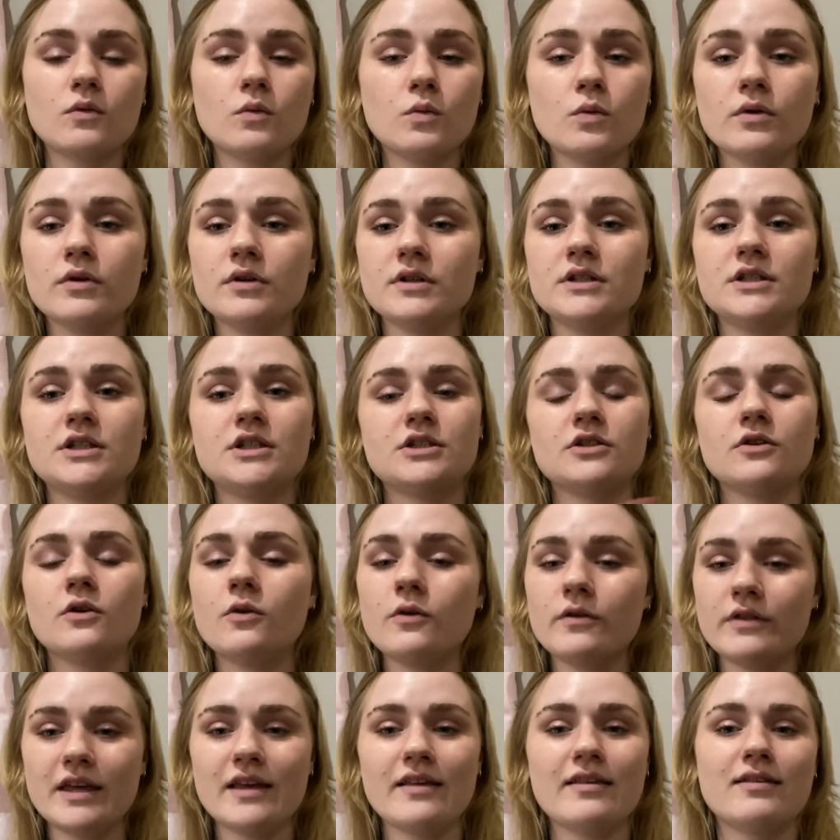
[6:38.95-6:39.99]
Łódź,
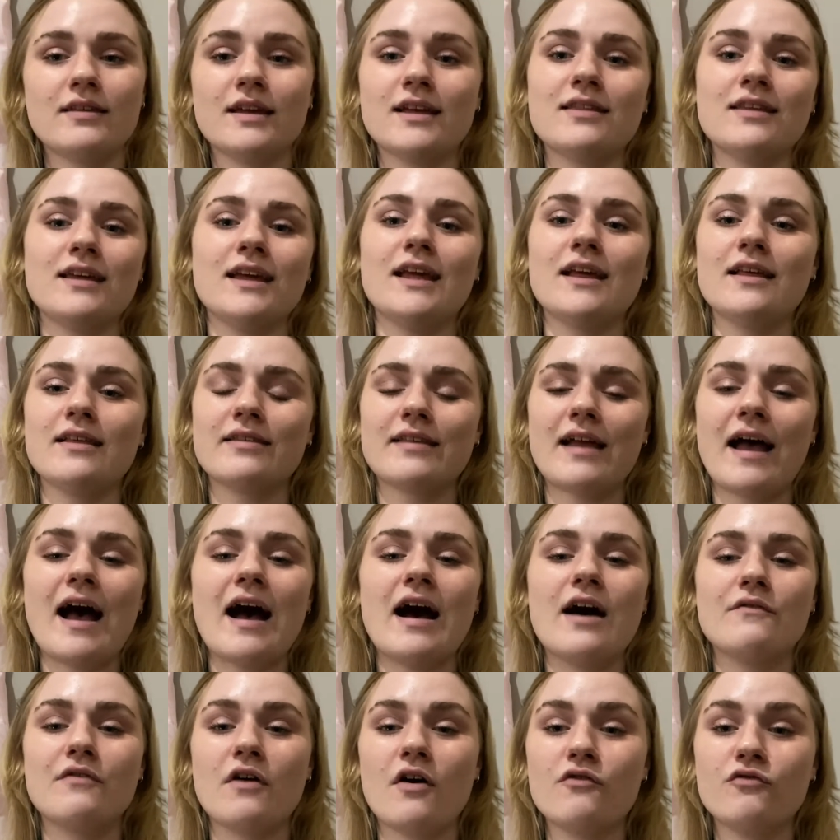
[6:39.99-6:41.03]
all these cities
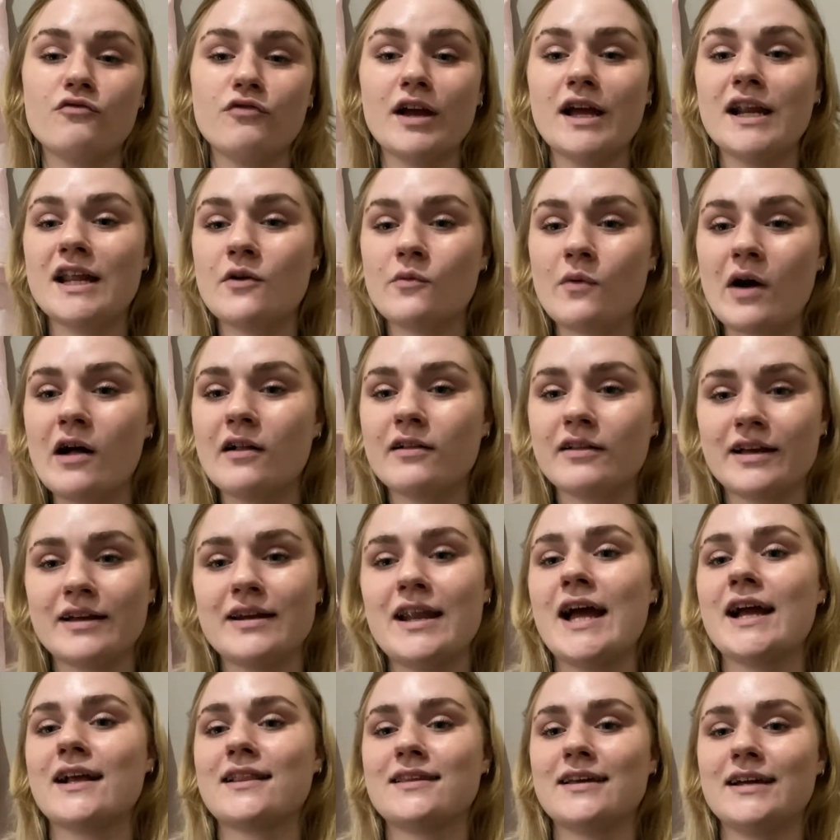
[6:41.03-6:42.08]
have a really
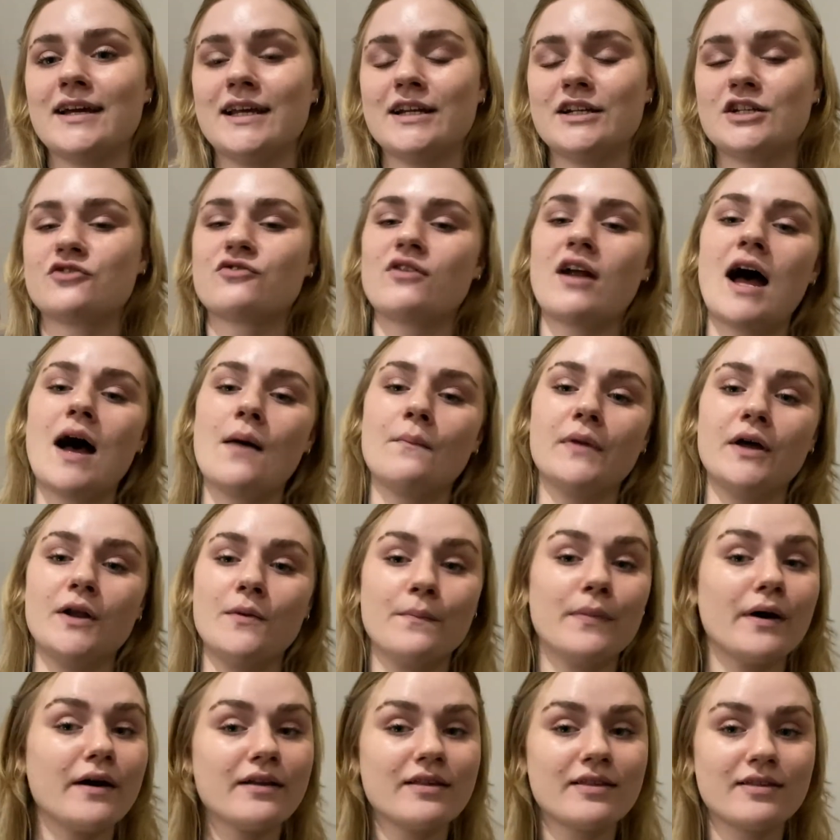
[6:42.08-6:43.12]
well-connected tram and
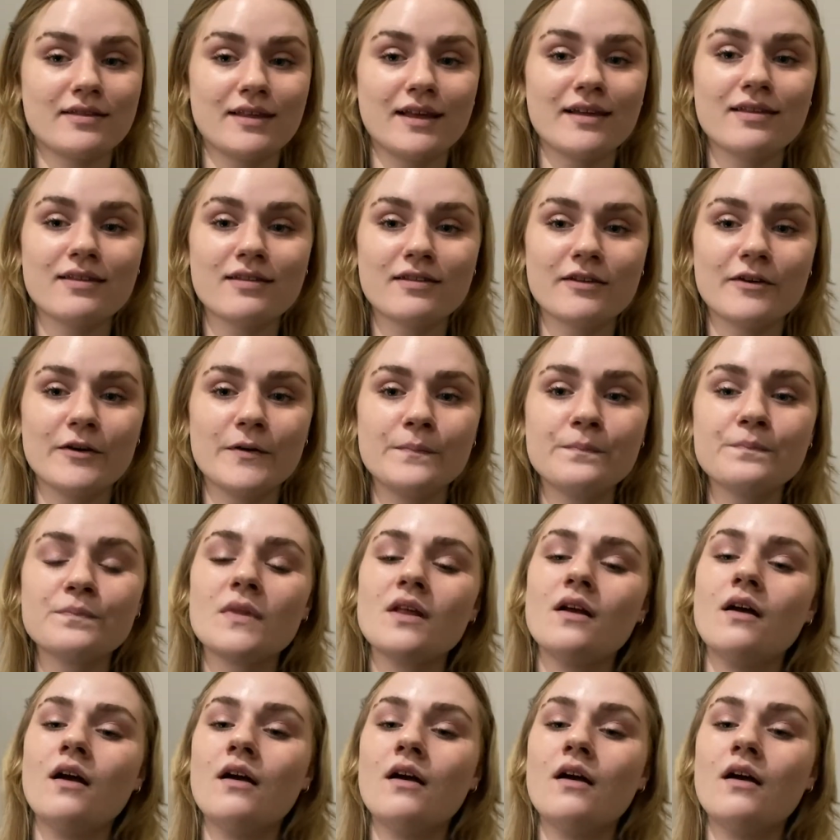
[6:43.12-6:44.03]
bus system.